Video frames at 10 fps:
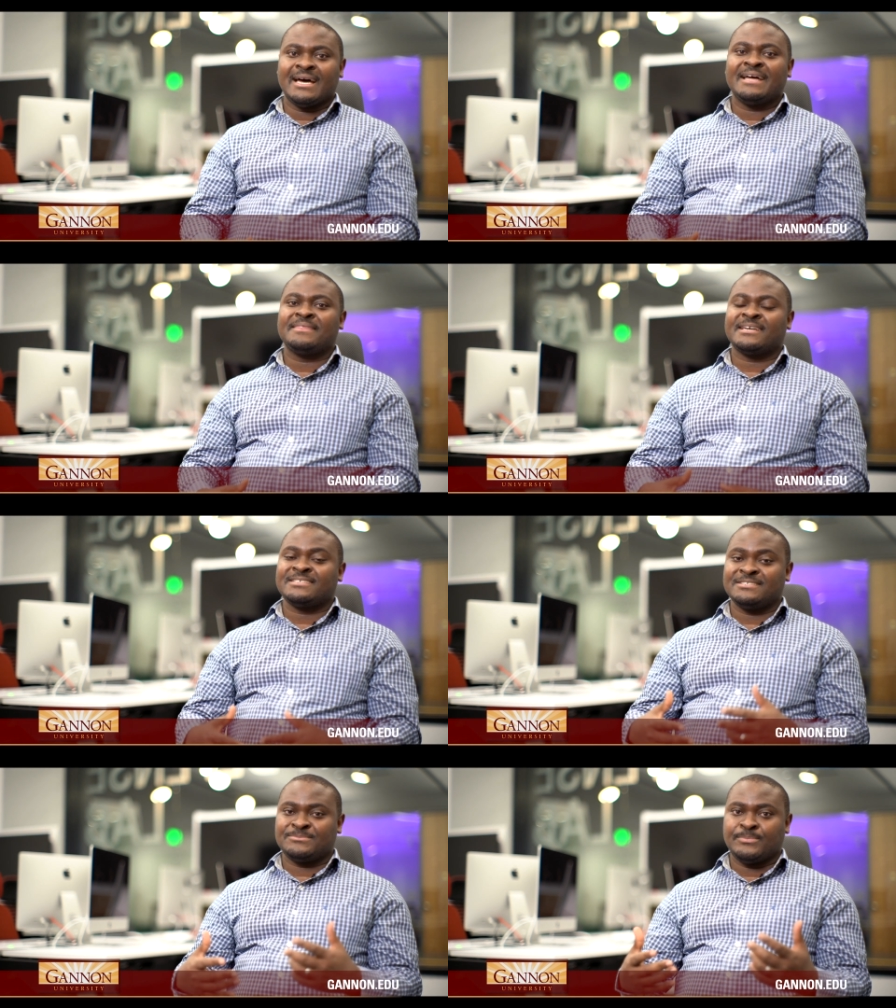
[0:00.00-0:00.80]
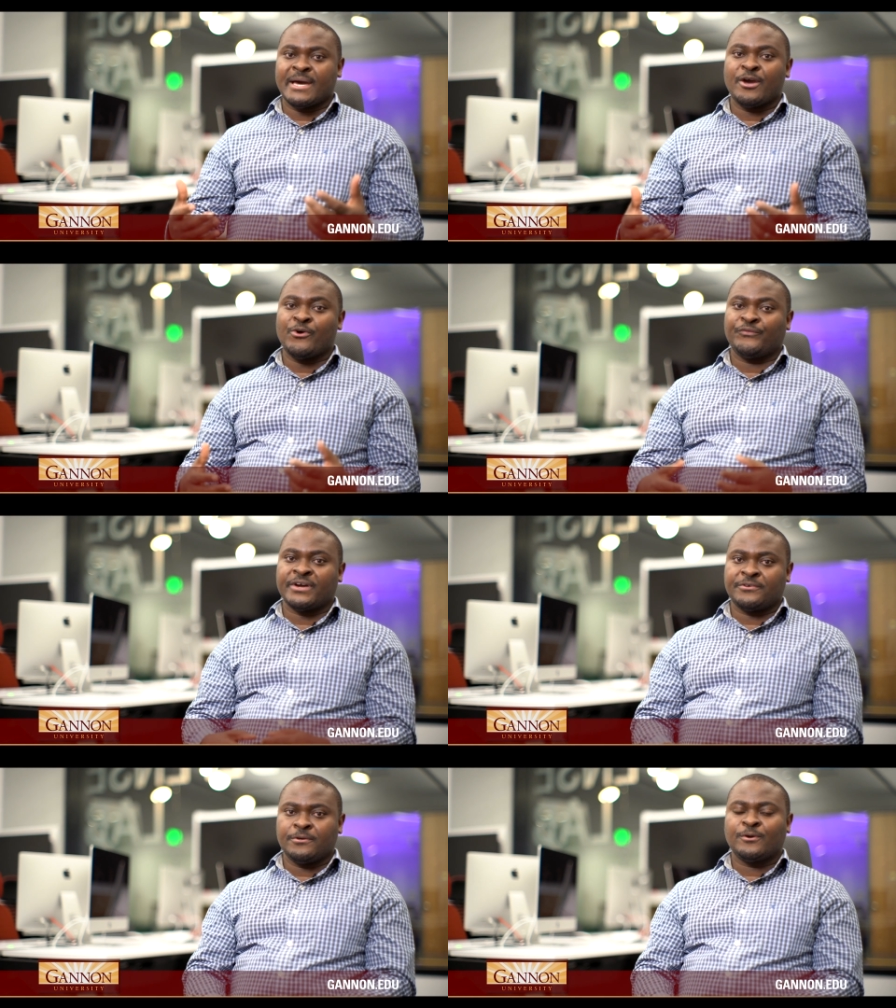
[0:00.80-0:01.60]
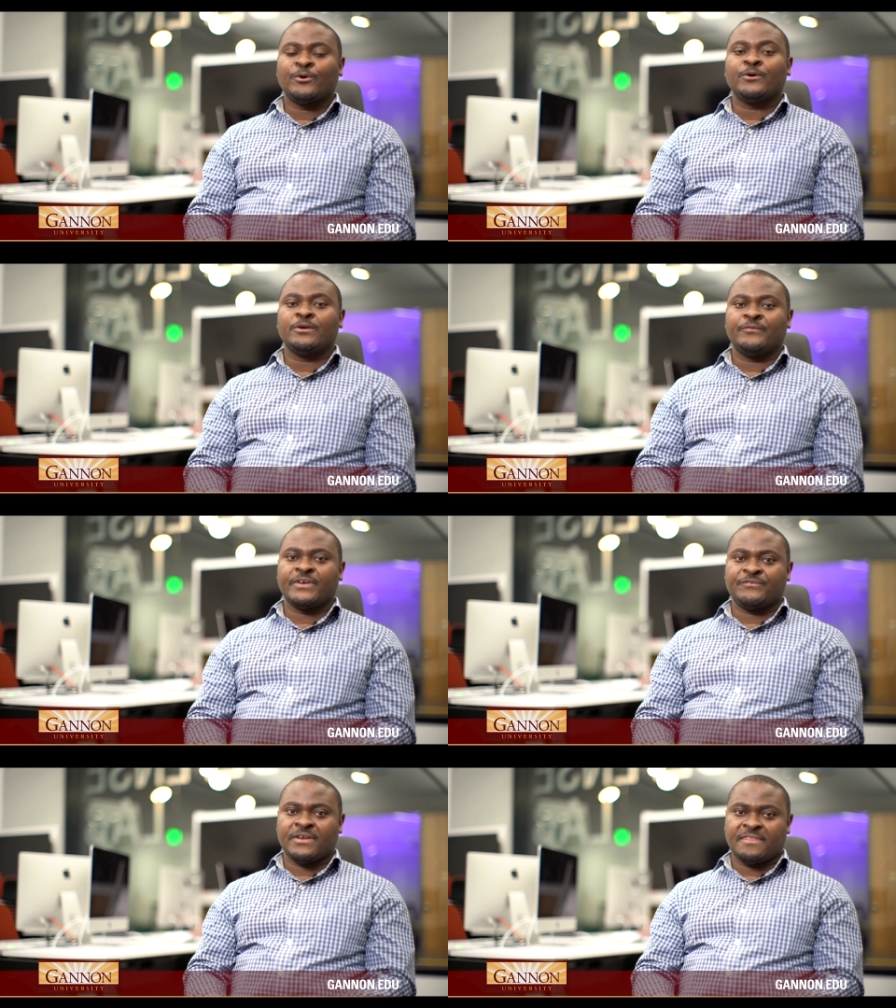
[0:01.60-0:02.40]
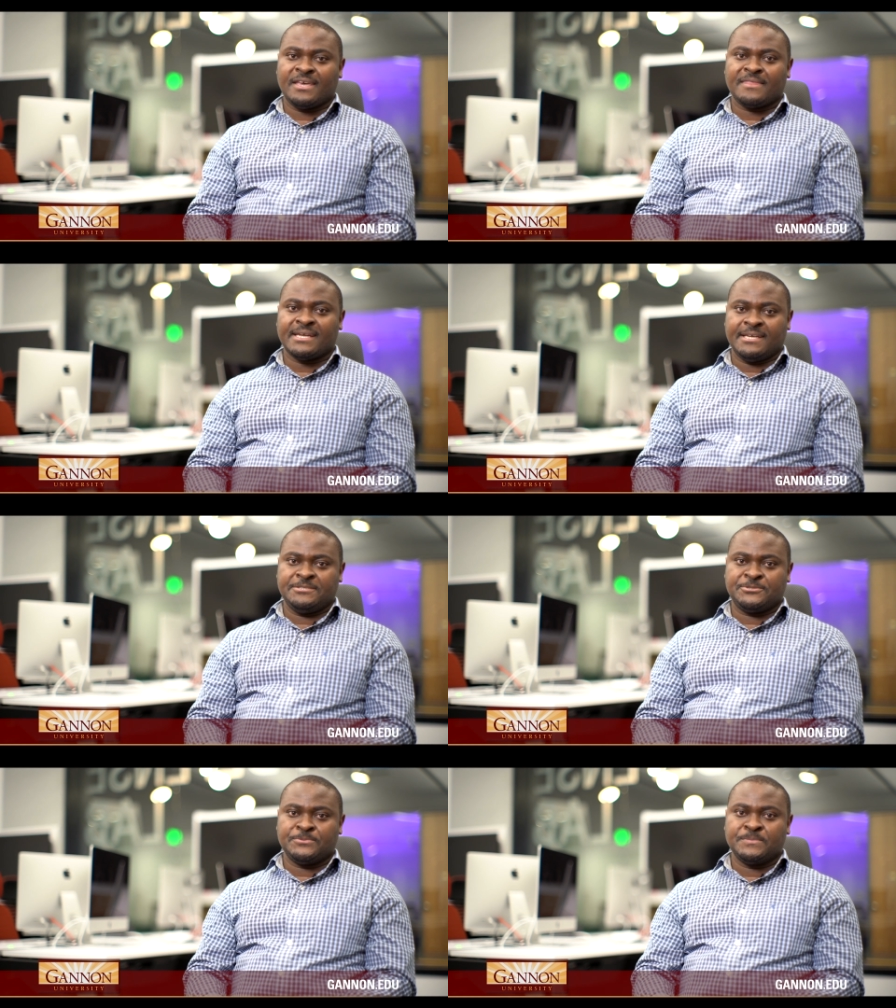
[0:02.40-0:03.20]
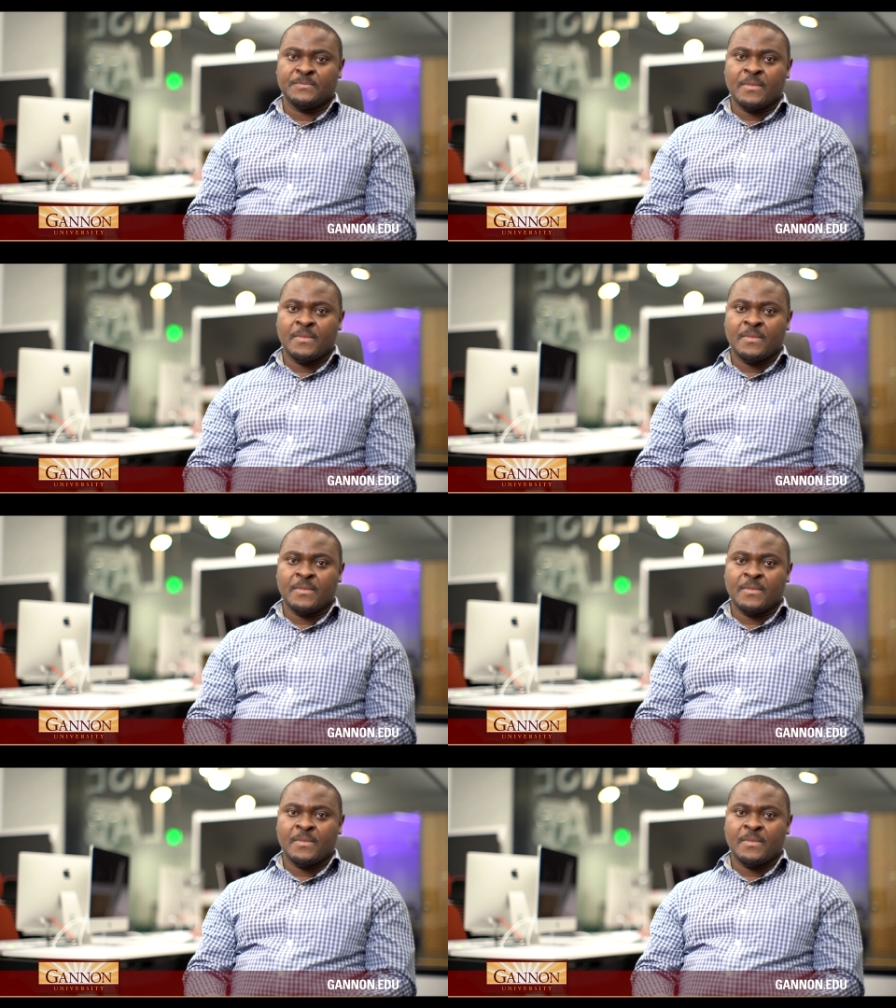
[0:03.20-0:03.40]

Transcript: And that is my overall goal of everything that I do.